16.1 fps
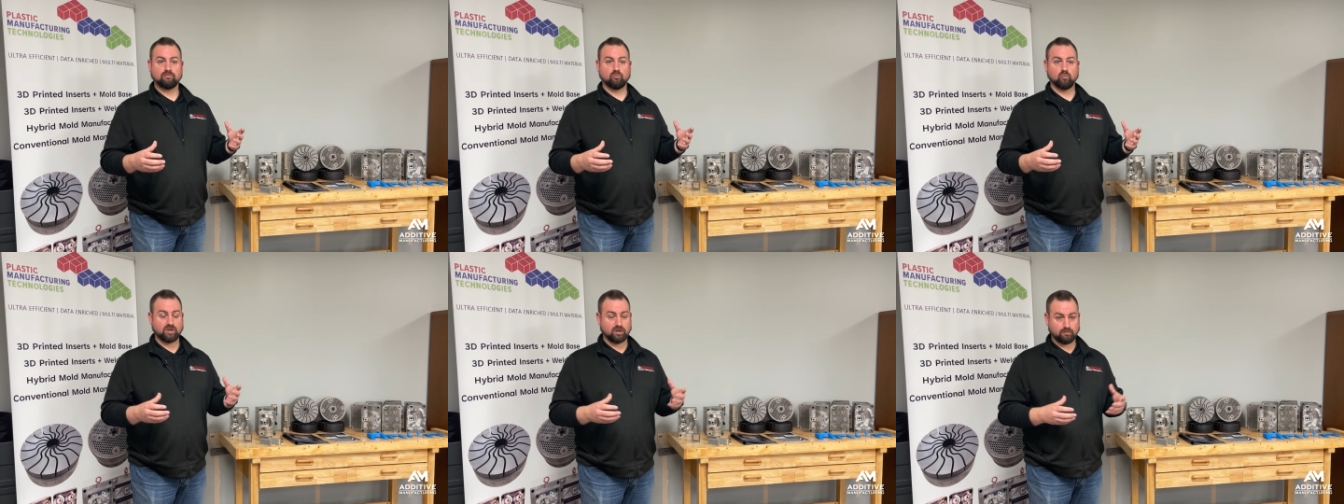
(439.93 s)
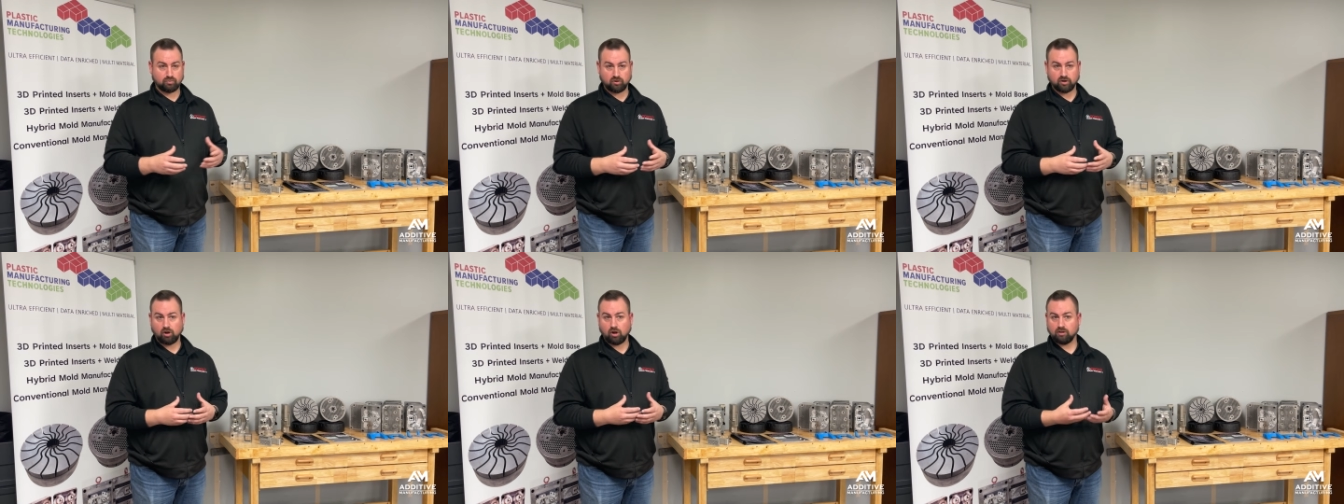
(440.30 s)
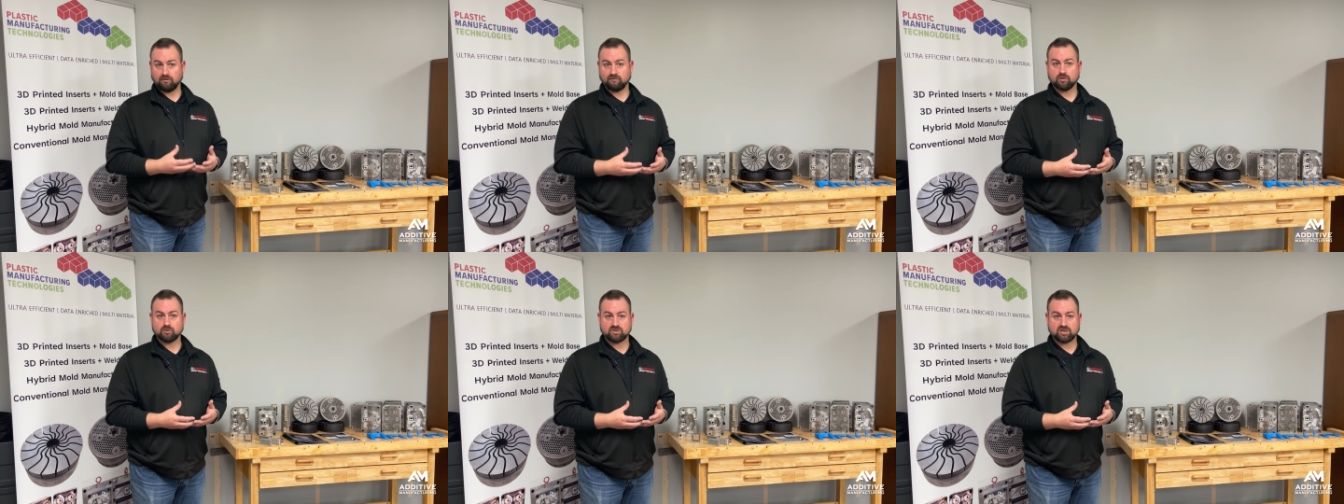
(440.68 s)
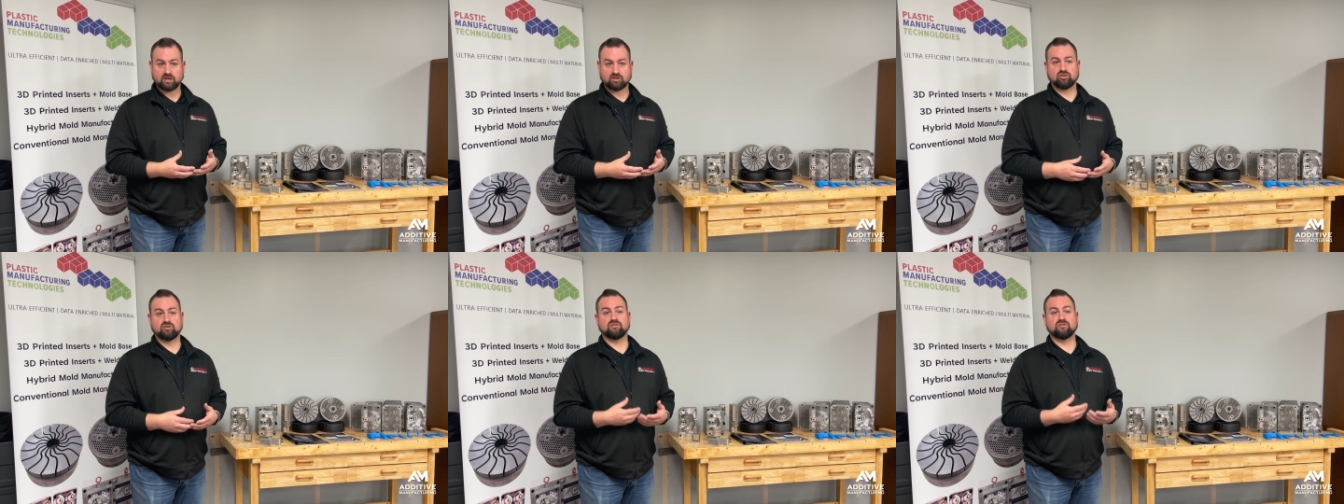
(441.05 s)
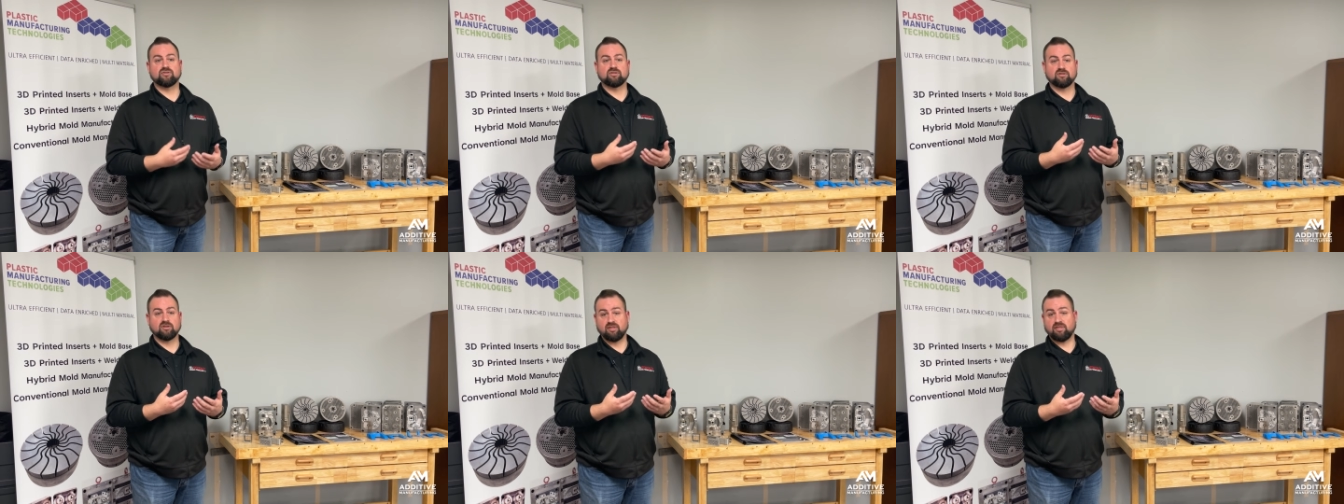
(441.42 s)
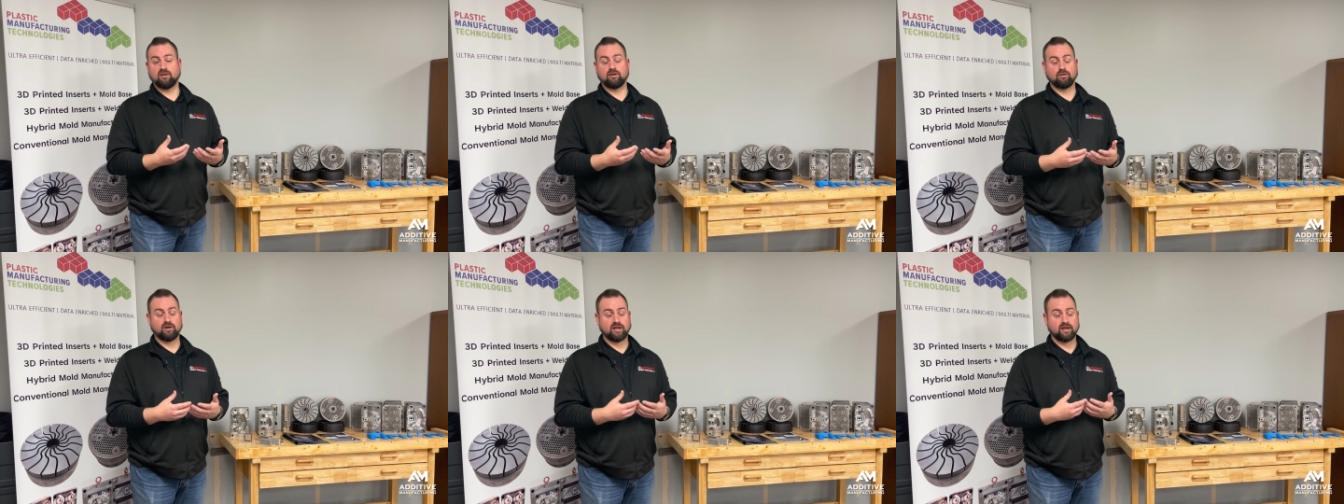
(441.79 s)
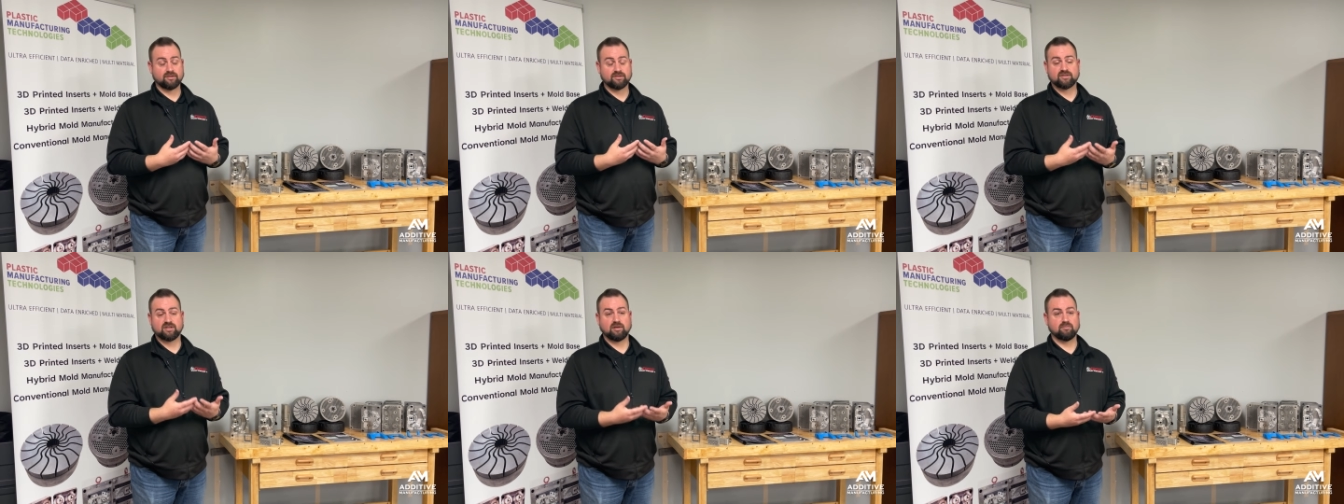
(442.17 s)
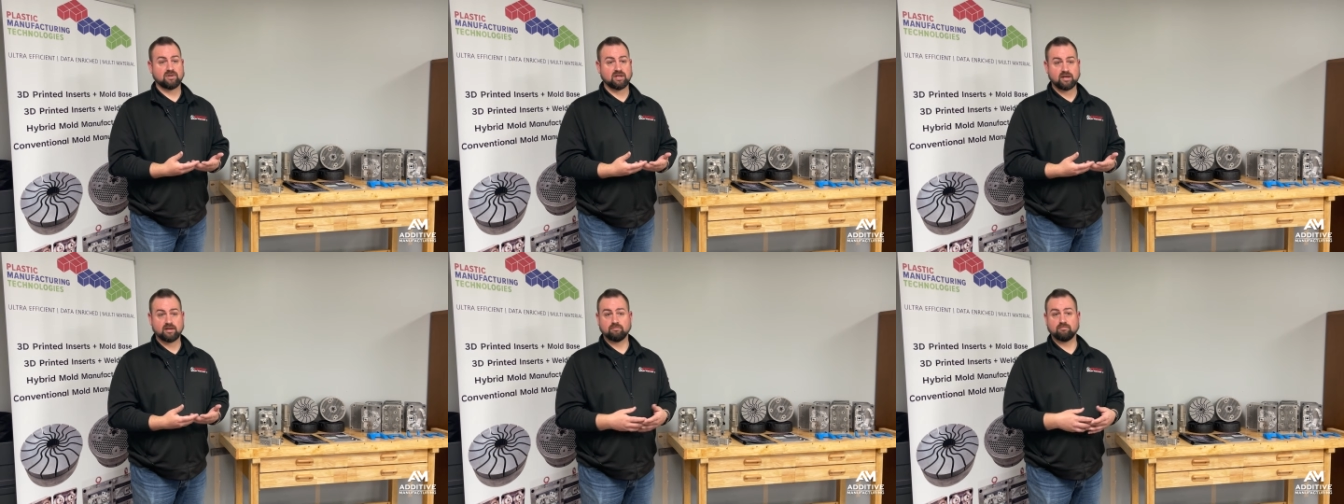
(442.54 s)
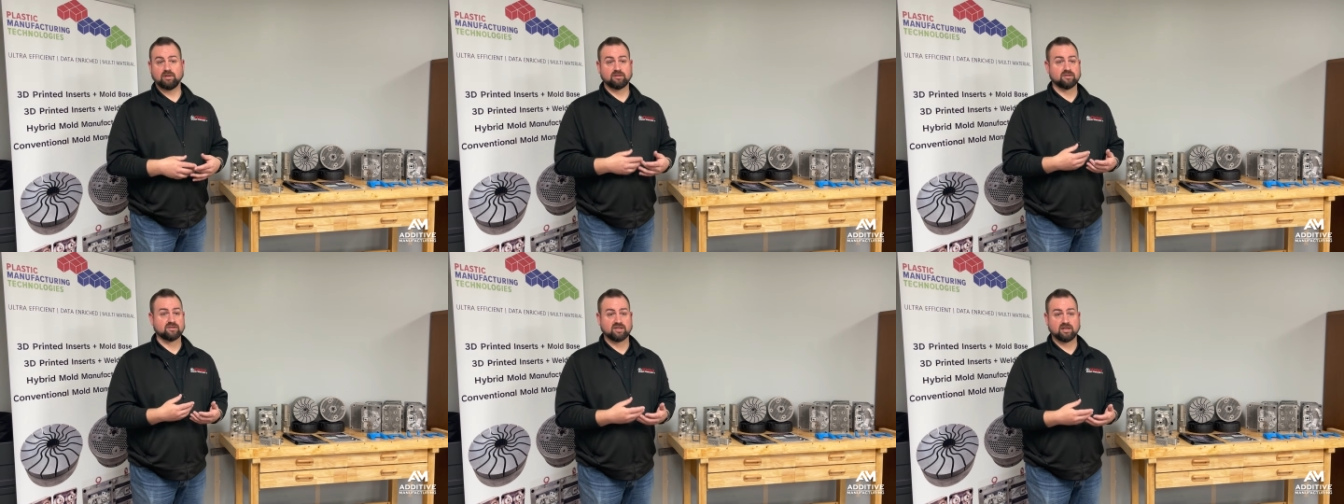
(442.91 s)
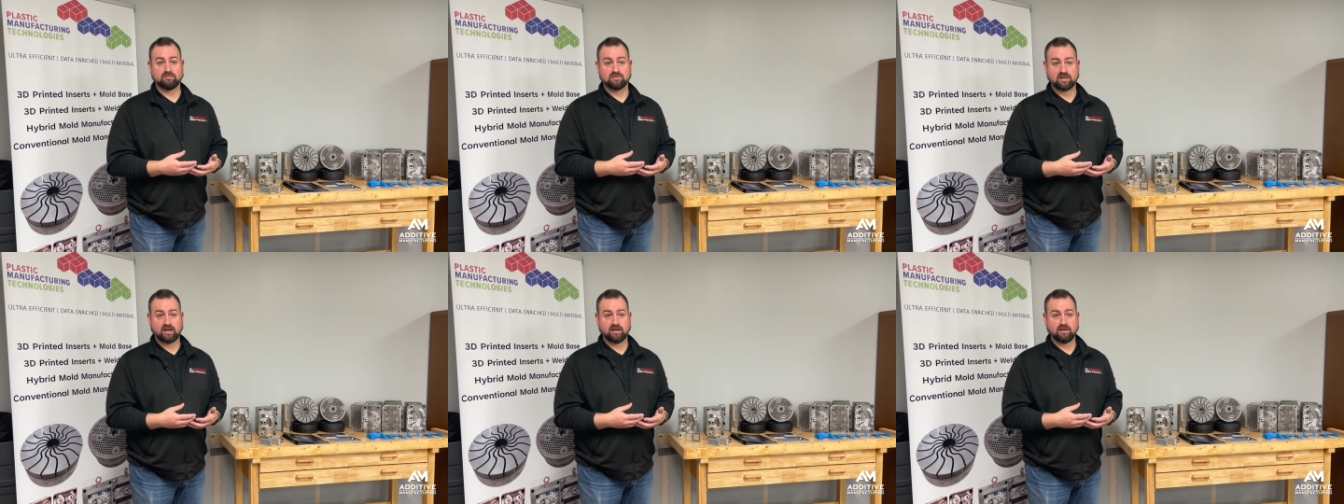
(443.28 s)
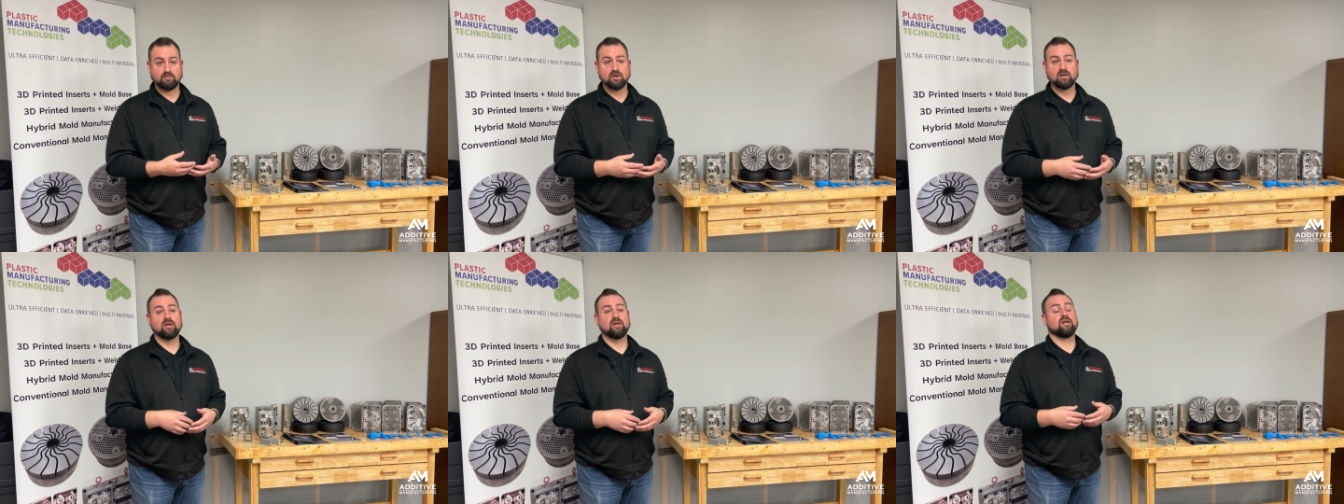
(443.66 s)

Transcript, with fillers: We can print all of those sections in theory on the same day, at the same time,